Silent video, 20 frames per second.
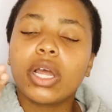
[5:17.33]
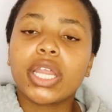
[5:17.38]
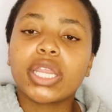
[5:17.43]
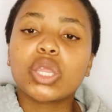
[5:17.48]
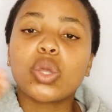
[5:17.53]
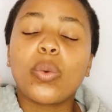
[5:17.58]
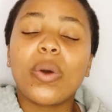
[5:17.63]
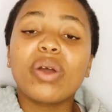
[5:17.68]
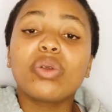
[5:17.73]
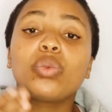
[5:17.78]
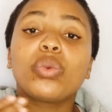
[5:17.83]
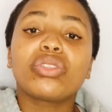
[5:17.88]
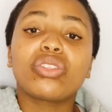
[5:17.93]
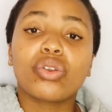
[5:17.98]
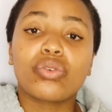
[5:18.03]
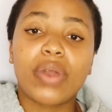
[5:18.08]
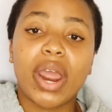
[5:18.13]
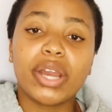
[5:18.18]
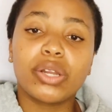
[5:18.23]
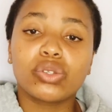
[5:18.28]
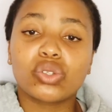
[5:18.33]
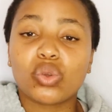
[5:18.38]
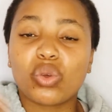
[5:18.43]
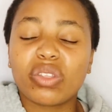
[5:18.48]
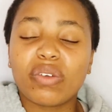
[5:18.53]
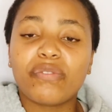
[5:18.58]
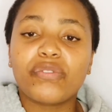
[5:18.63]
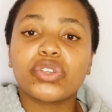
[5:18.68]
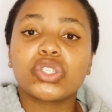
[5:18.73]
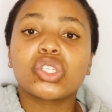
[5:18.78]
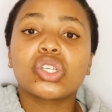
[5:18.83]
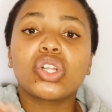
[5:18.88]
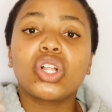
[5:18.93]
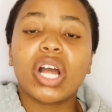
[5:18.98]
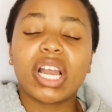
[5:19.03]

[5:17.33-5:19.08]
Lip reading: one with the granules or the physical